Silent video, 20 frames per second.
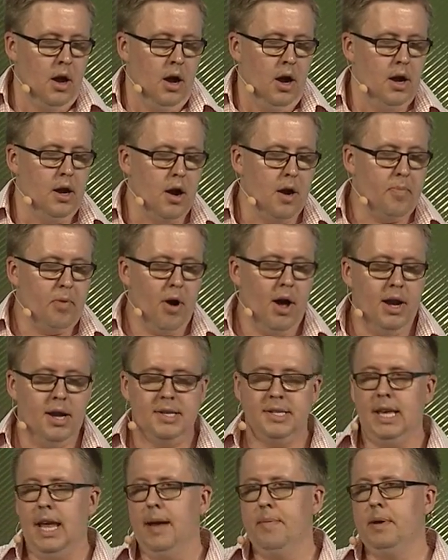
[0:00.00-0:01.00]
And our
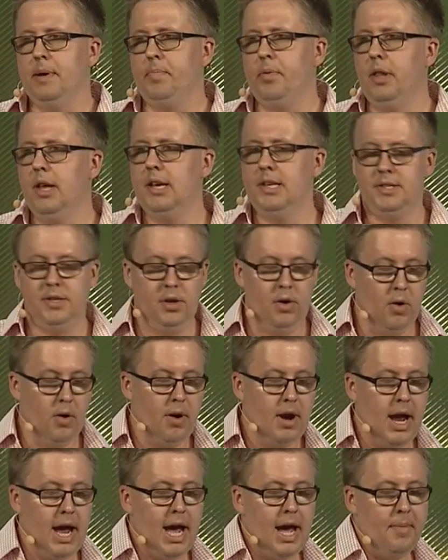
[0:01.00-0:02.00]
products aim to place
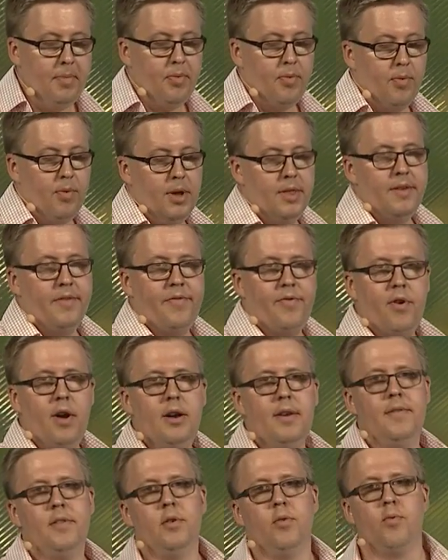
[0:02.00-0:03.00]
your app in the
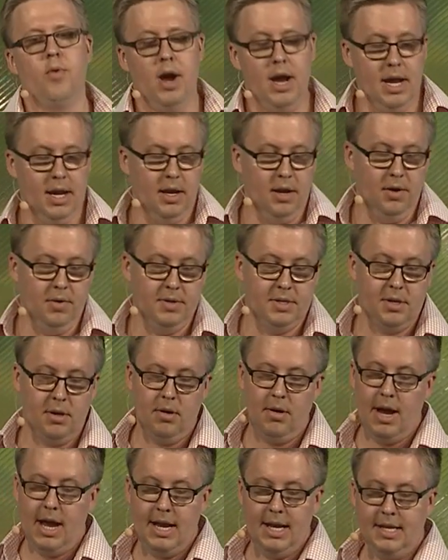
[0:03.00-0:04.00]
front of the right
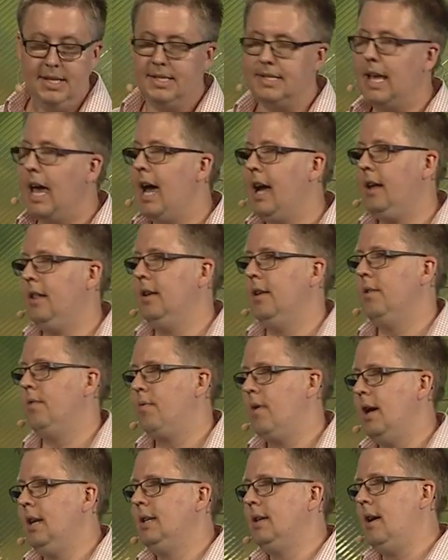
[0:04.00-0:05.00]
user at exactly the
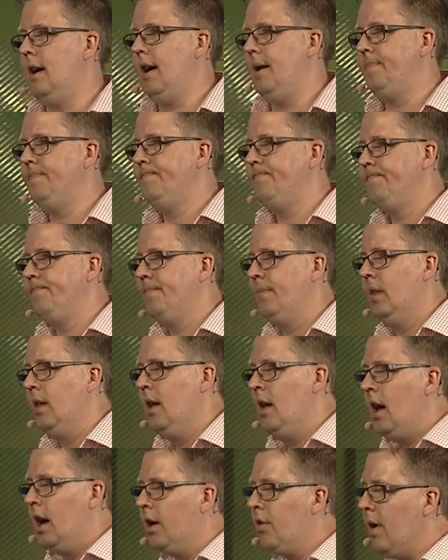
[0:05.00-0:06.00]
right time.
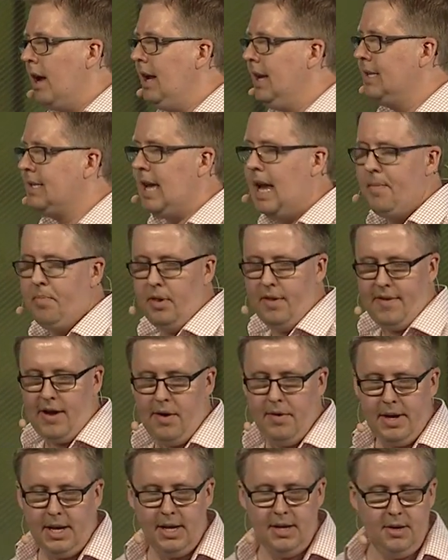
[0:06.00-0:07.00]
A great example of
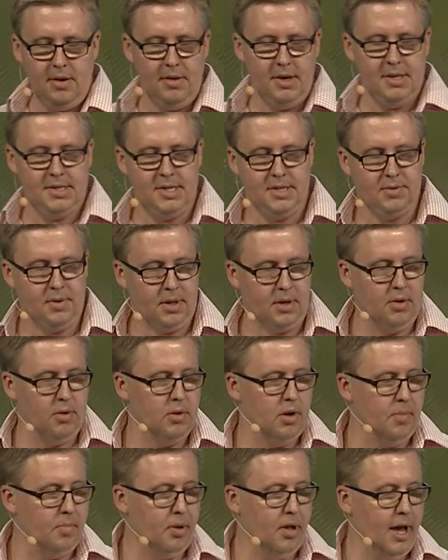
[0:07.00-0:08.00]
how we can do this is with
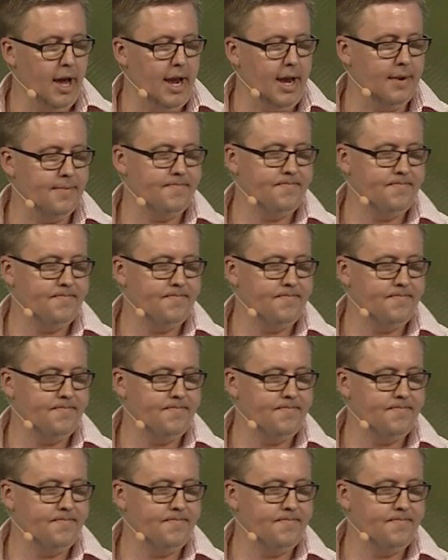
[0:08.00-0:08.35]
Google Play.